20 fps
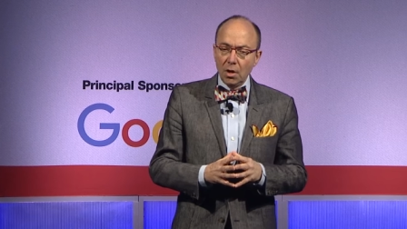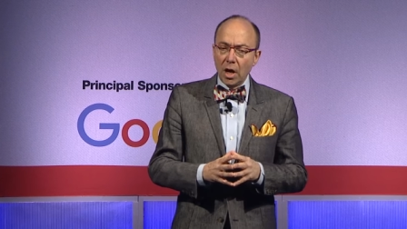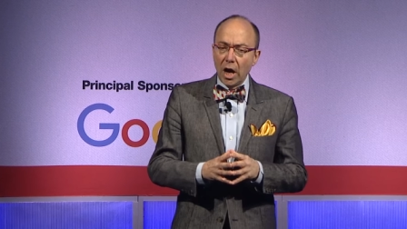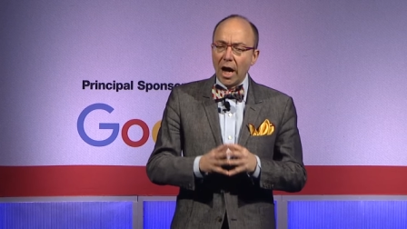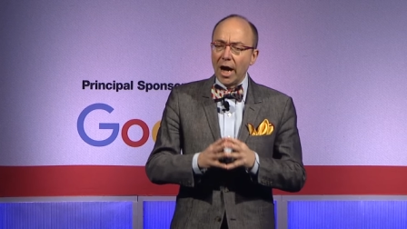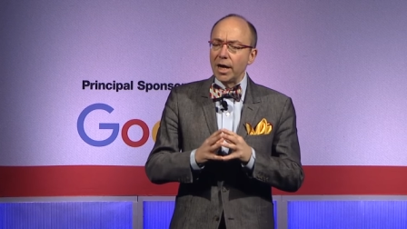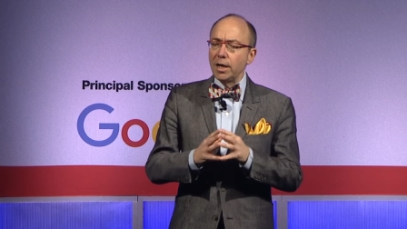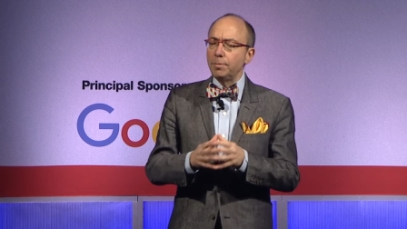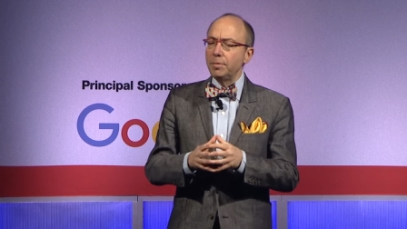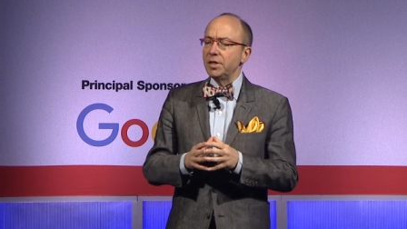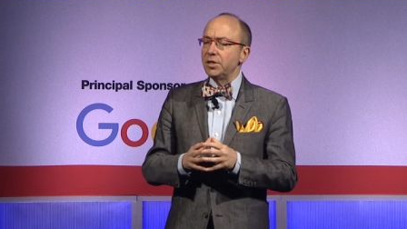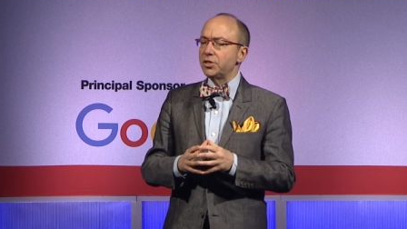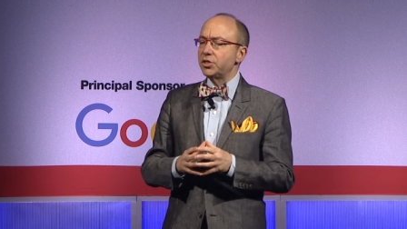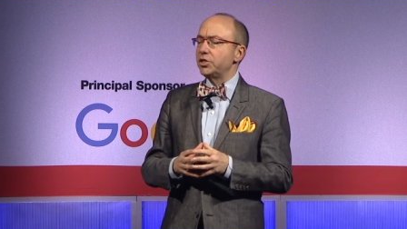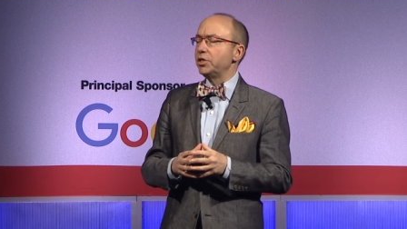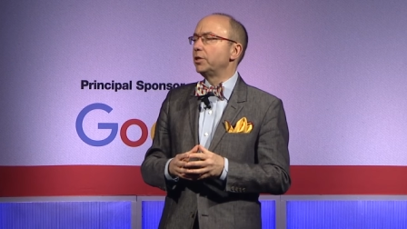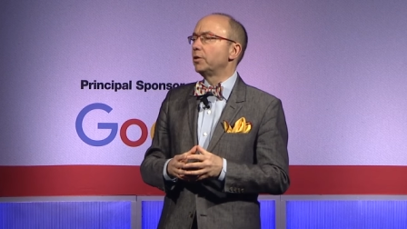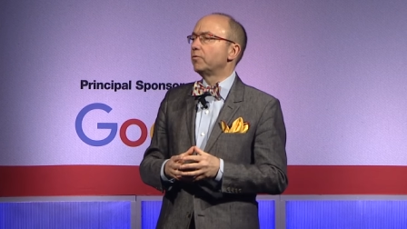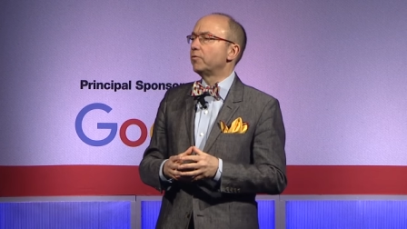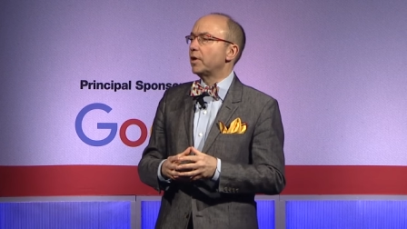IAB
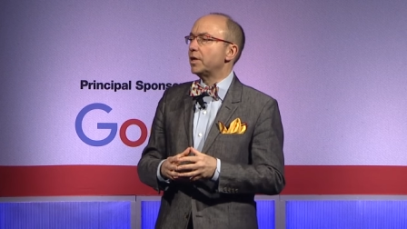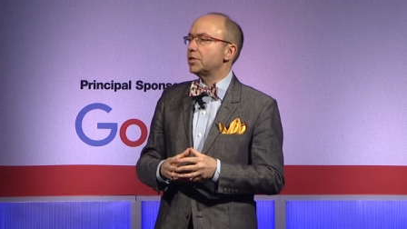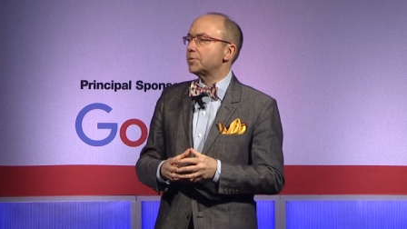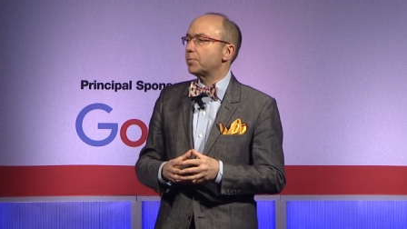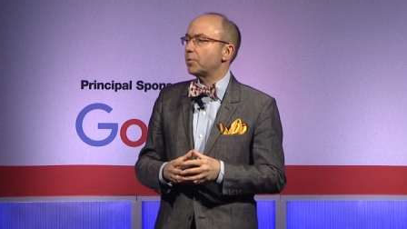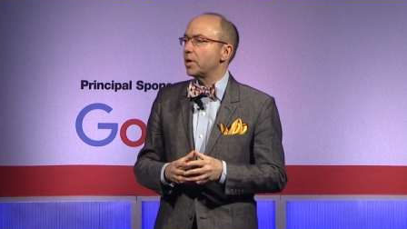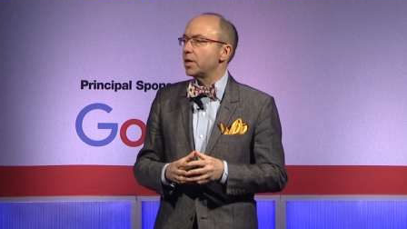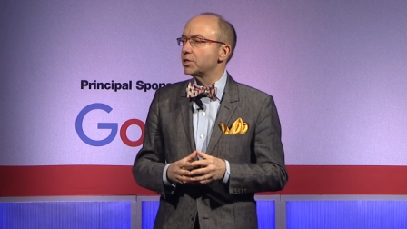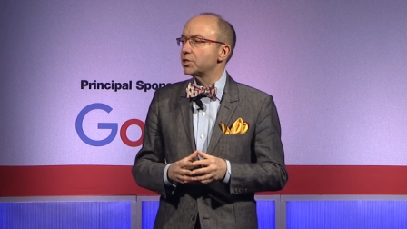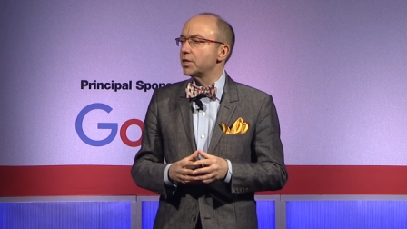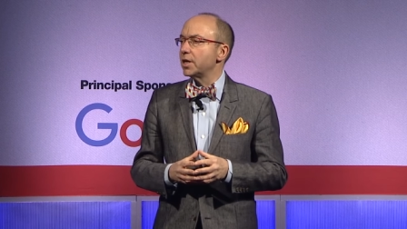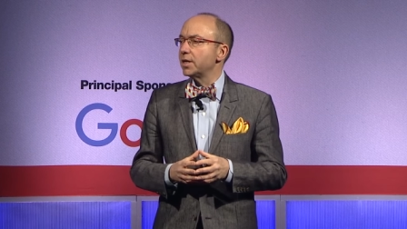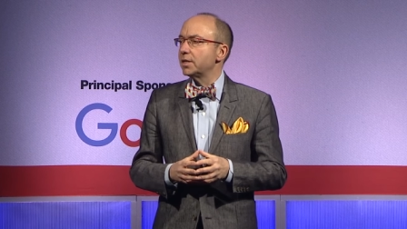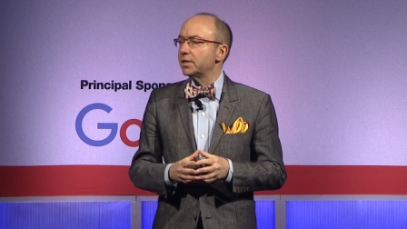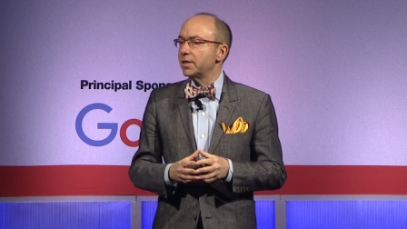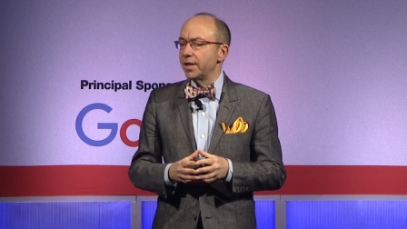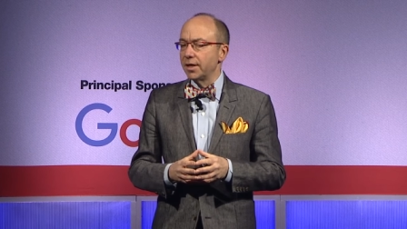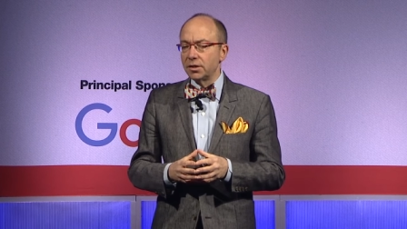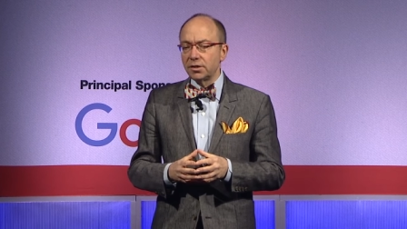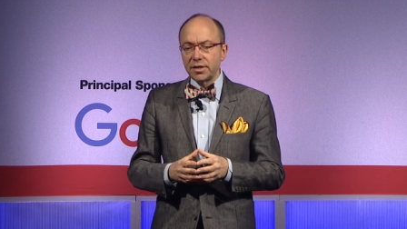Senior Vice President
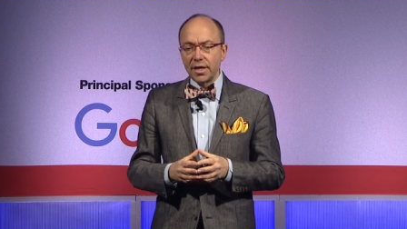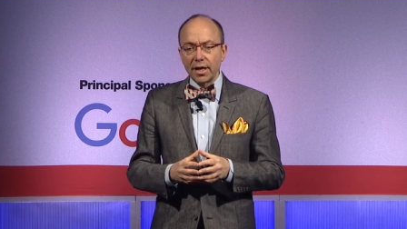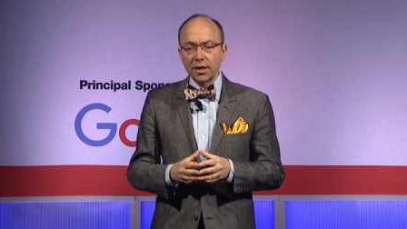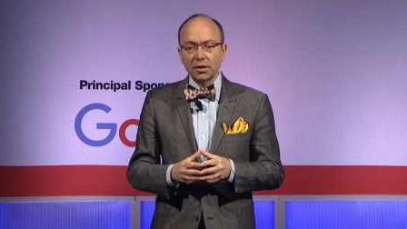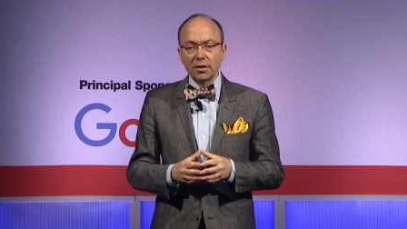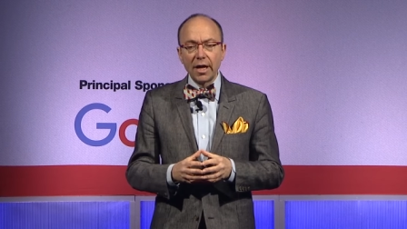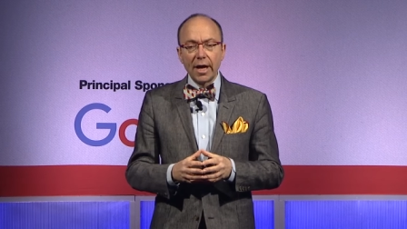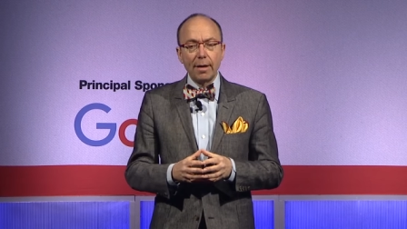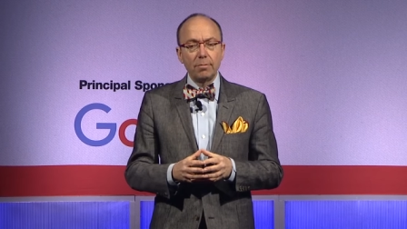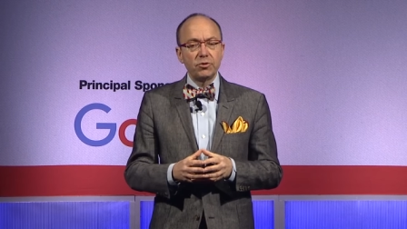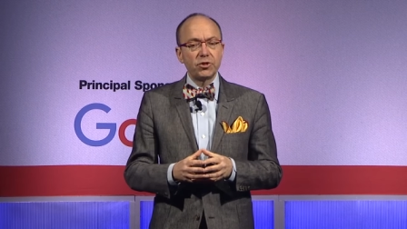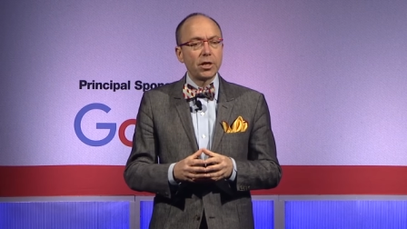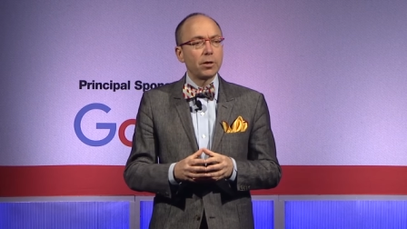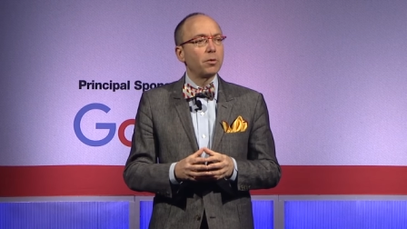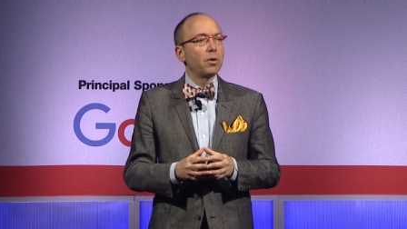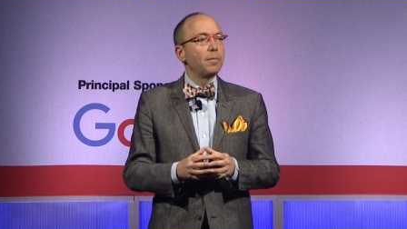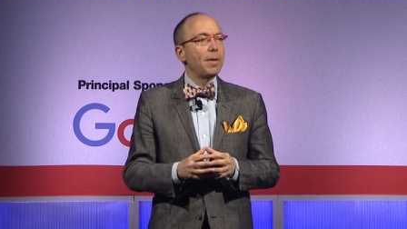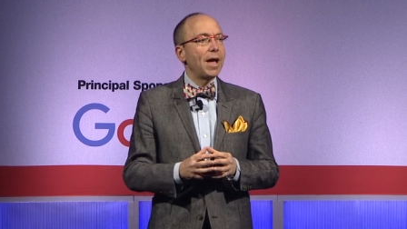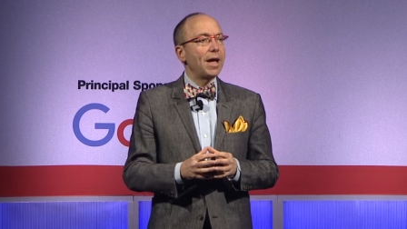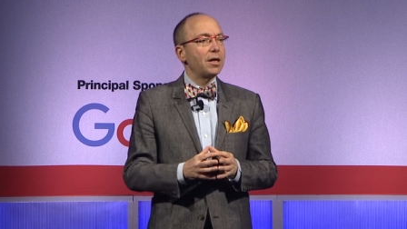and Tech Lab
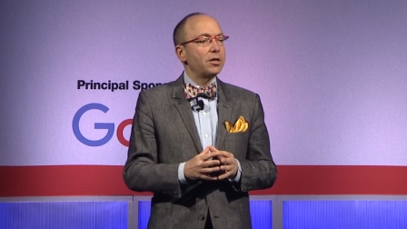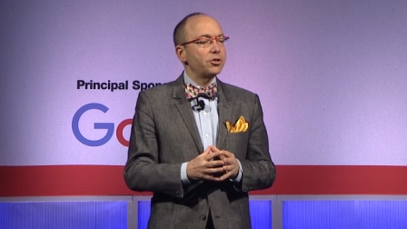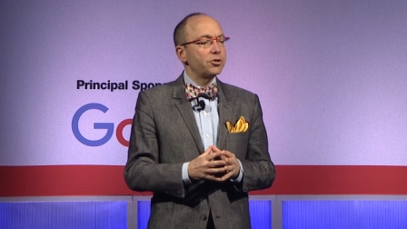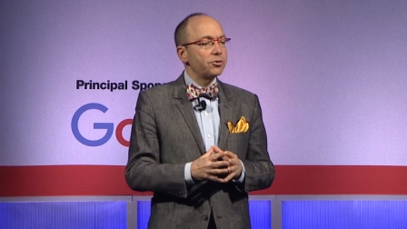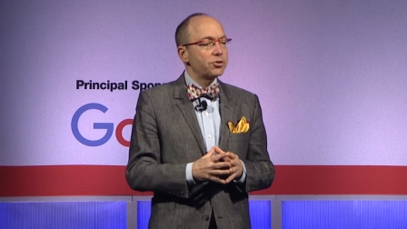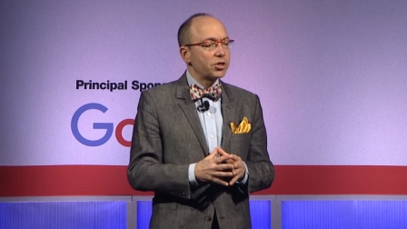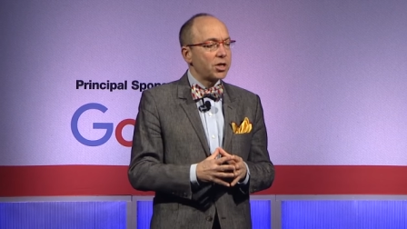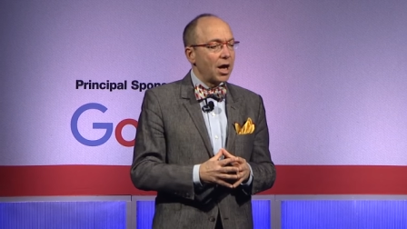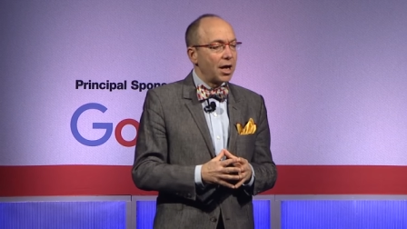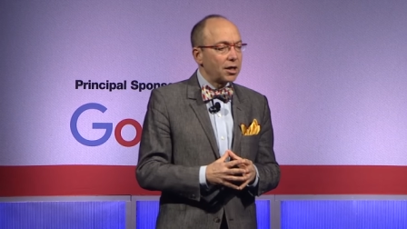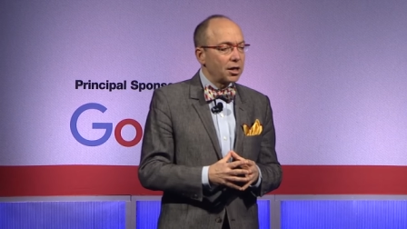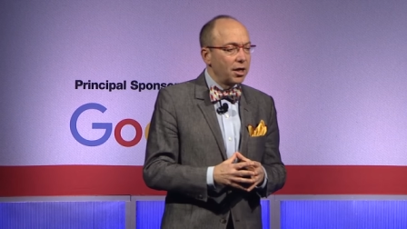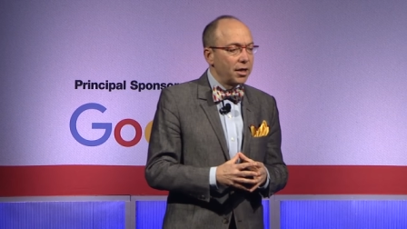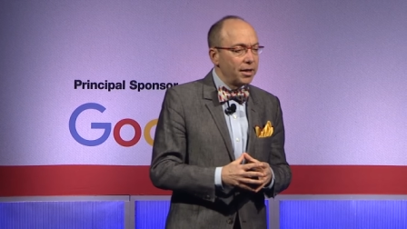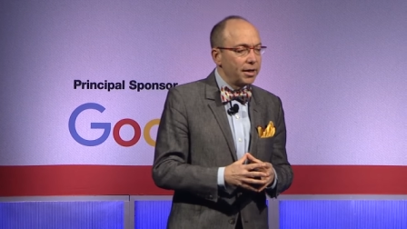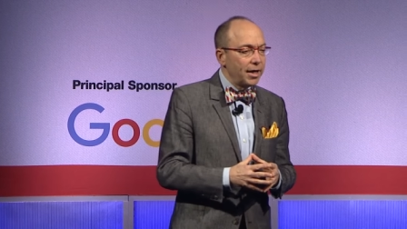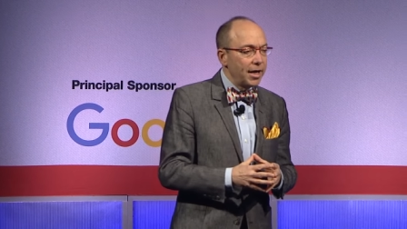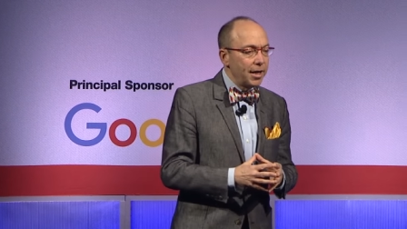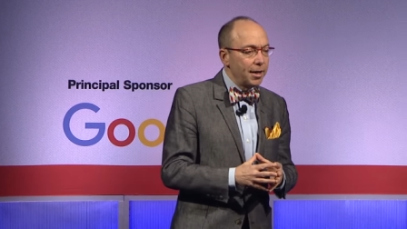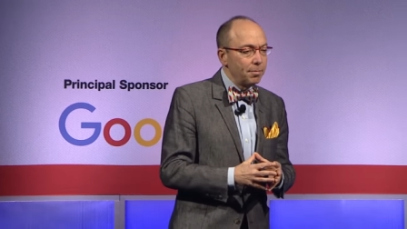General Manager Scott
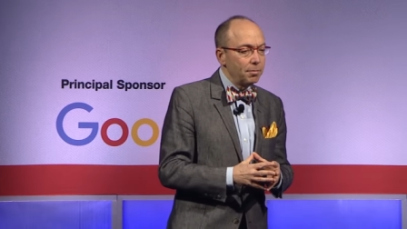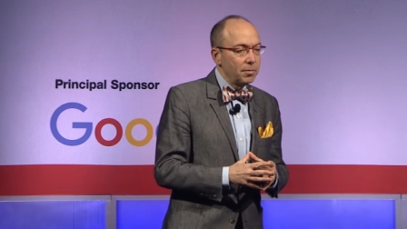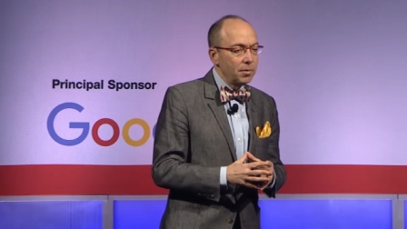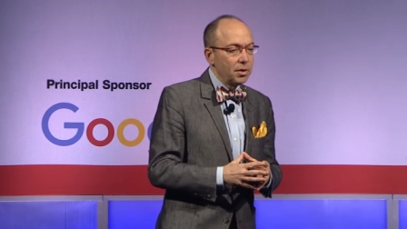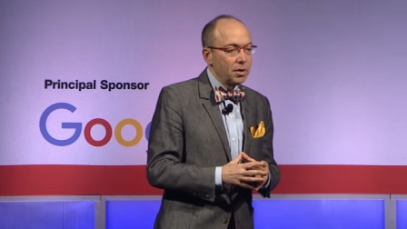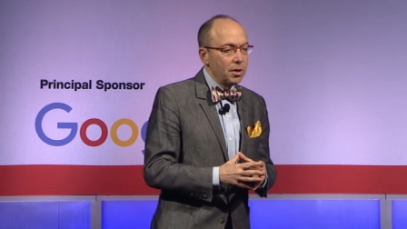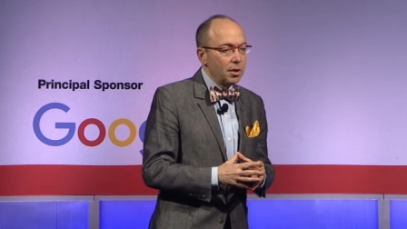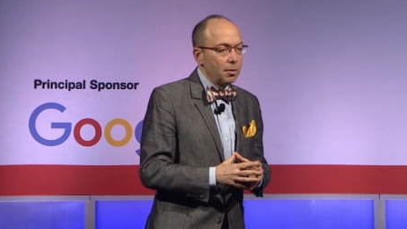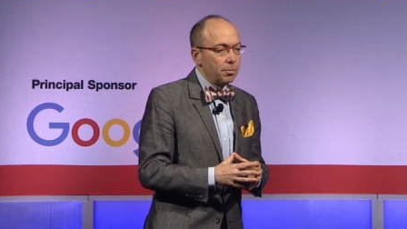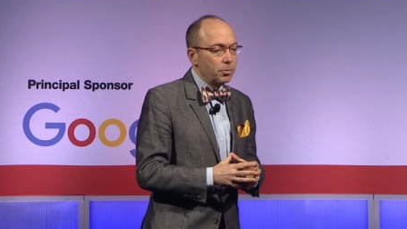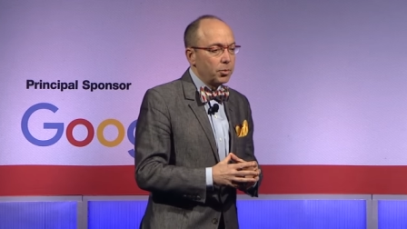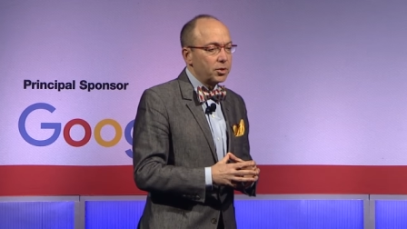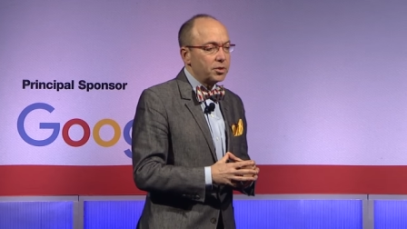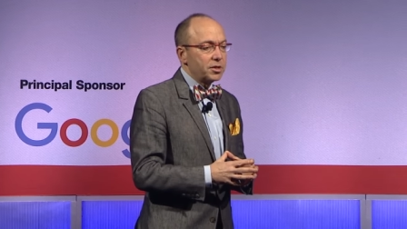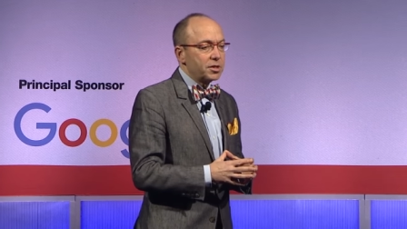Cunningham put